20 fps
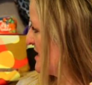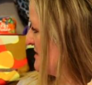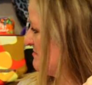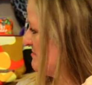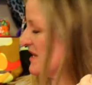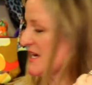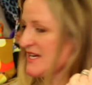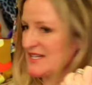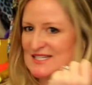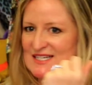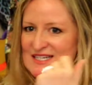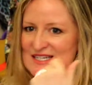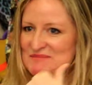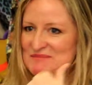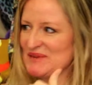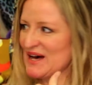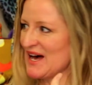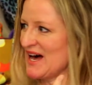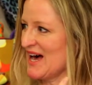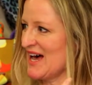But
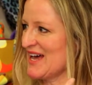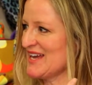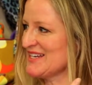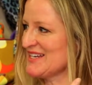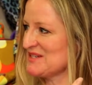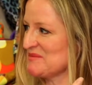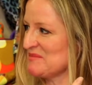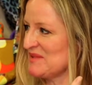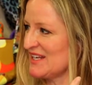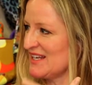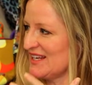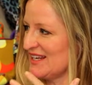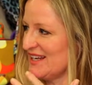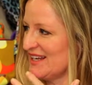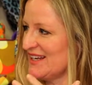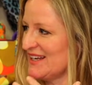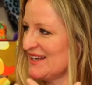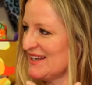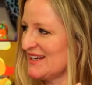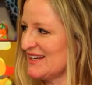behind
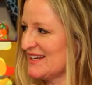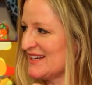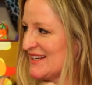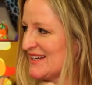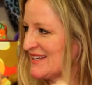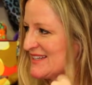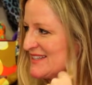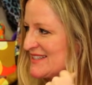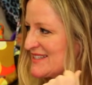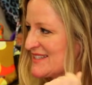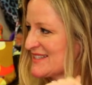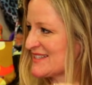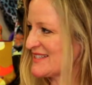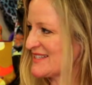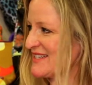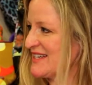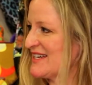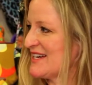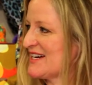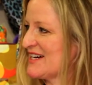me
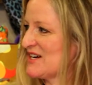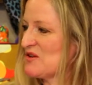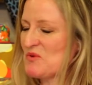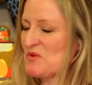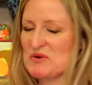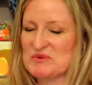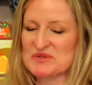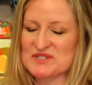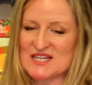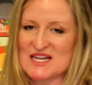is what was